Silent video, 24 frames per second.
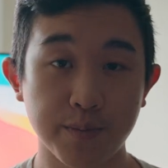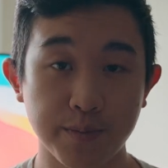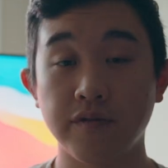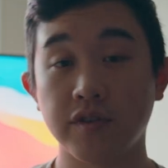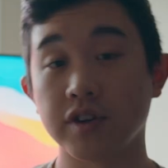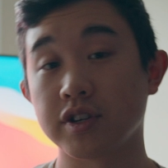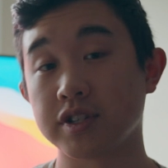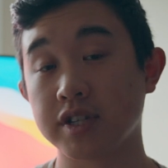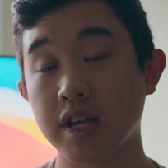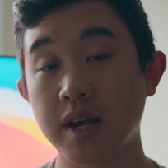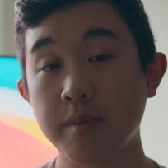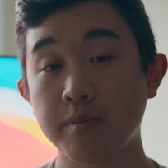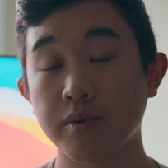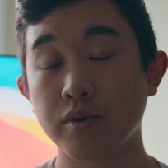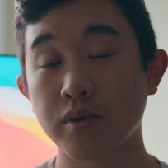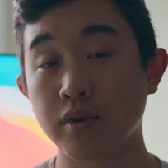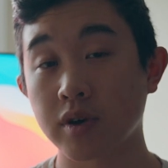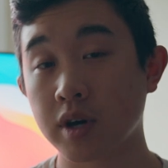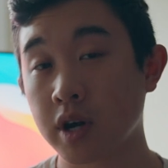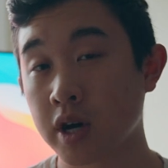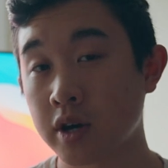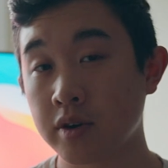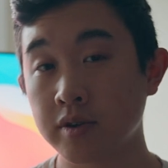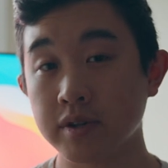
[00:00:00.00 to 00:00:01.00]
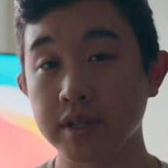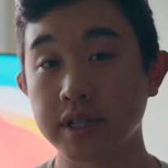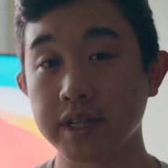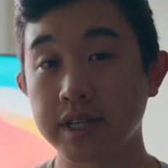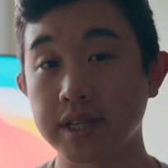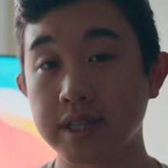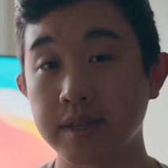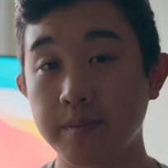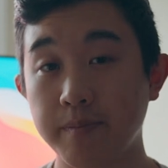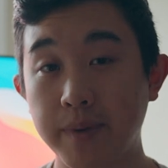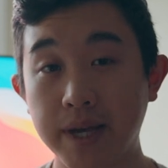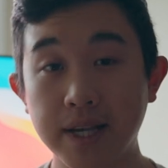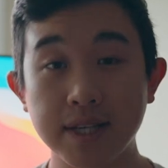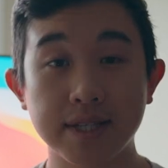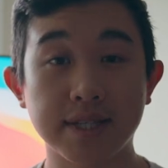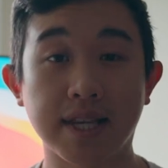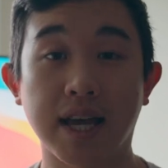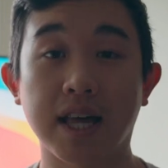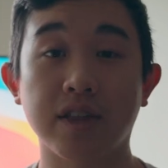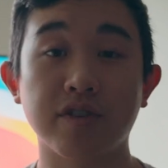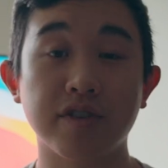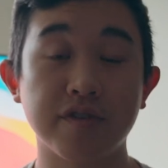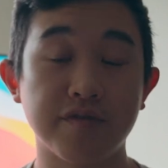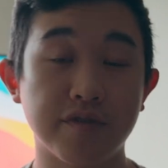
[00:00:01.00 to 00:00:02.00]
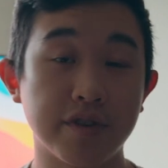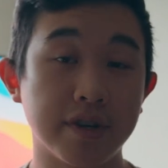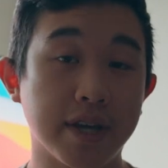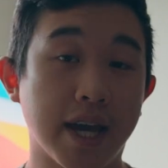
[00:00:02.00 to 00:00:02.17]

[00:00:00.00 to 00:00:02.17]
For example, currently the base salary for an